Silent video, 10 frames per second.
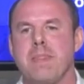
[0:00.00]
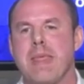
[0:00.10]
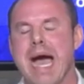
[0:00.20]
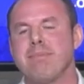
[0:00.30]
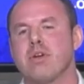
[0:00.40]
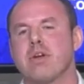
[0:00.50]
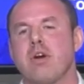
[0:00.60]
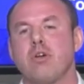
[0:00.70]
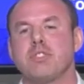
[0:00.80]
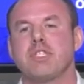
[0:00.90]
I'm your
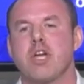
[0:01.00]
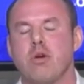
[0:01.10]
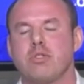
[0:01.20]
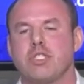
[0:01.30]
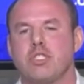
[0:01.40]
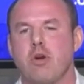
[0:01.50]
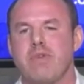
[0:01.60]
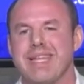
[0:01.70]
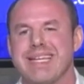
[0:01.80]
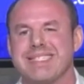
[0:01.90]
host, Coach Joe
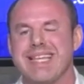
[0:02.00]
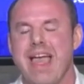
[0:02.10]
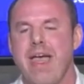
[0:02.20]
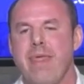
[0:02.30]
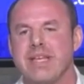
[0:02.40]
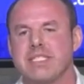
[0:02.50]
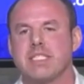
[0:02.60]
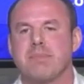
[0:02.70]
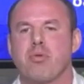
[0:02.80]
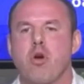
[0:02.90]
Villus. This is the
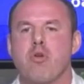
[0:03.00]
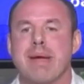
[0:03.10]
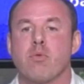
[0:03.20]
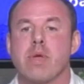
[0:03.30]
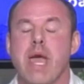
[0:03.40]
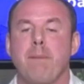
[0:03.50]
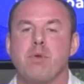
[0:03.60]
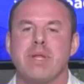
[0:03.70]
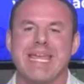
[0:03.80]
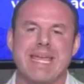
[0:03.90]
program where we help you
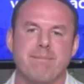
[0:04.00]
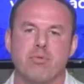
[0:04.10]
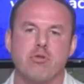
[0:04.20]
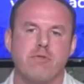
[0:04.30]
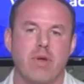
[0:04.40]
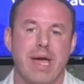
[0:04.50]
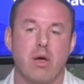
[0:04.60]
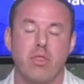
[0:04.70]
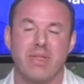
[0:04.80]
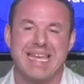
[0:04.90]
to improve your
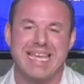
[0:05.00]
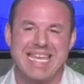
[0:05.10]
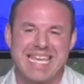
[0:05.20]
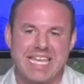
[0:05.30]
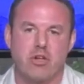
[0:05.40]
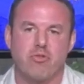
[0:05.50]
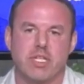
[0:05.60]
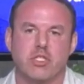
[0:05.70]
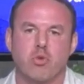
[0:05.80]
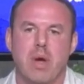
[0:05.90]
health,
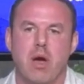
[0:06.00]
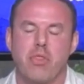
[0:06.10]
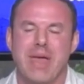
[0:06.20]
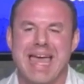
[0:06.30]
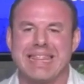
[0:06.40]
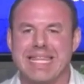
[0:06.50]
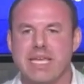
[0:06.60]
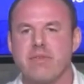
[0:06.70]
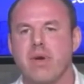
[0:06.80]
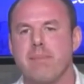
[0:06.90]
increase your wealth, and
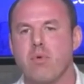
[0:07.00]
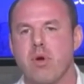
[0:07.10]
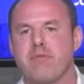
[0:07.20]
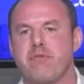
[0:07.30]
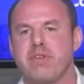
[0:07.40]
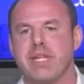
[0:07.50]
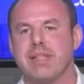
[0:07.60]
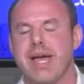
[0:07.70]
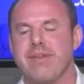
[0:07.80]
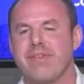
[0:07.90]
live a more fulfilling
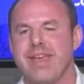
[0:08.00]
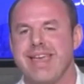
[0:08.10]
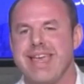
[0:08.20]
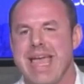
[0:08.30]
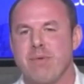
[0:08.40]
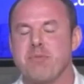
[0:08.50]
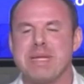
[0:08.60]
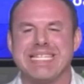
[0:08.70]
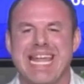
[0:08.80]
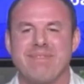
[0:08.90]
life. And with me
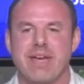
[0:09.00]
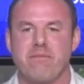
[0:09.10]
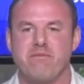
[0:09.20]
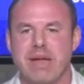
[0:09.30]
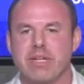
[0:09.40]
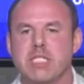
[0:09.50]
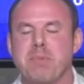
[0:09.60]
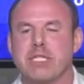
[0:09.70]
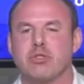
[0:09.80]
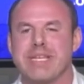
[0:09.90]
today, I've got a very
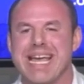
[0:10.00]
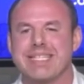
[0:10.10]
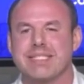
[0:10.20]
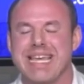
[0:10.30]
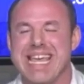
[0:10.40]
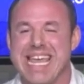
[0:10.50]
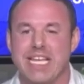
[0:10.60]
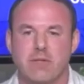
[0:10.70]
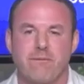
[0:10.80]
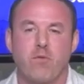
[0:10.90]
special guest. He's
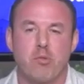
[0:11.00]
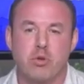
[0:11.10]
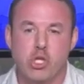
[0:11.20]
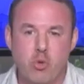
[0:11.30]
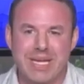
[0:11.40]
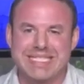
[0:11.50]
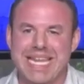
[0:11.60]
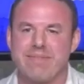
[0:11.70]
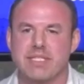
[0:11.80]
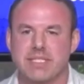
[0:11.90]
a former U.S.
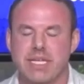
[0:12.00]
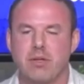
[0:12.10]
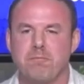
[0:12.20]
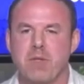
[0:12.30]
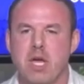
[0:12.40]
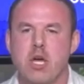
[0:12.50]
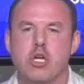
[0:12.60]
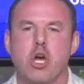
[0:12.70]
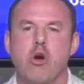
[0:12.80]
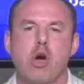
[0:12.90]
Navy SEAL,
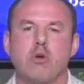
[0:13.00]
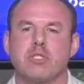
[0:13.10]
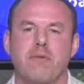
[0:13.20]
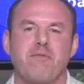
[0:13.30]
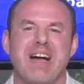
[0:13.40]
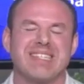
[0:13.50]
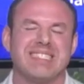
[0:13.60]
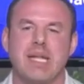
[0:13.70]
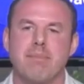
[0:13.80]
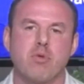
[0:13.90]
co-host of Fox
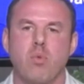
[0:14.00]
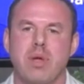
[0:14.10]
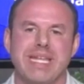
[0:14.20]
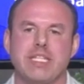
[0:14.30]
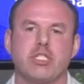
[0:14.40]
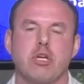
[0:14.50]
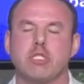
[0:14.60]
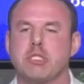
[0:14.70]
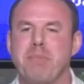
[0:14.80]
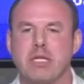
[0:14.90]
#1 hit show
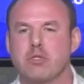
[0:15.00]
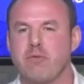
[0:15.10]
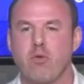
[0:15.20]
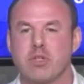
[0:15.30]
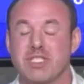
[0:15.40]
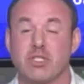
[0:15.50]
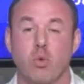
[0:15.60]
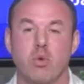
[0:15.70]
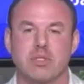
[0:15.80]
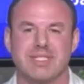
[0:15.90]
Special Forces, the
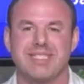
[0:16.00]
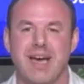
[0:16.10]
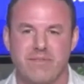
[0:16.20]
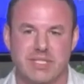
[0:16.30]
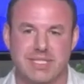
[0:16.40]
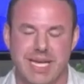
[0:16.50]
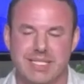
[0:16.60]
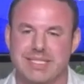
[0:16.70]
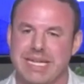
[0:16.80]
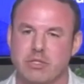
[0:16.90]
world's toughest
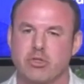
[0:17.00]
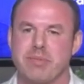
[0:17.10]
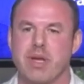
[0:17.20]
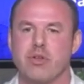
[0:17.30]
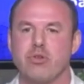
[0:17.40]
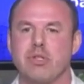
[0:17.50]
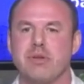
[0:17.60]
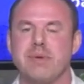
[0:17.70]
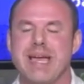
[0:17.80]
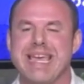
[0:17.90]
test, now streaming on
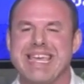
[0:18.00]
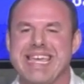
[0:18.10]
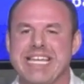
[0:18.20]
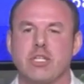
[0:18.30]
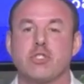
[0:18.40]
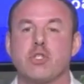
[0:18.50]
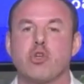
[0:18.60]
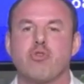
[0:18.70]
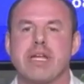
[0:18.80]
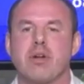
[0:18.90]
Hulu. He's also the
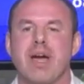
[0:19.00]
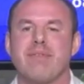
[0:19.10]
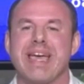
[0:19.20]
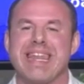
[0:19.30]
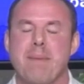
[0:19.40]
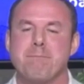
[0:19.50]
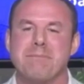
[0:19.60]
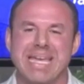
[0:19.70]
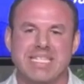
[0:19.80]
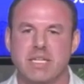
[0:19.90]
creator of an
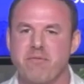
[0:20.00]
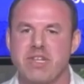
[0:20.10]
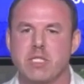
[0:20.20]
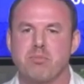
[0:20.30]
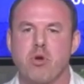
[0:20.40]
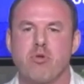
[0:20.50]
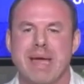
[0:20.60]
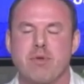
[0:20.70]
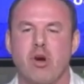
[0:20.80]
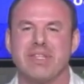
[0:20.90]
amazing fitness
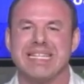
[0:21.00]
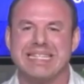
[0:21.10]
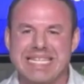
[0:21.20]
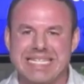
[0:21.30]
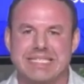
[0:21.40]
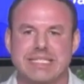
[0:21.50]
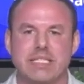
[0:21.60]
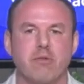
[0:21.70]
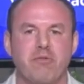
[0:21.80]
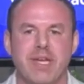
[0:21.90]
program called Elite
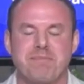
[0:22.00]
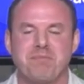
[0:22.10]
SEAL Fit.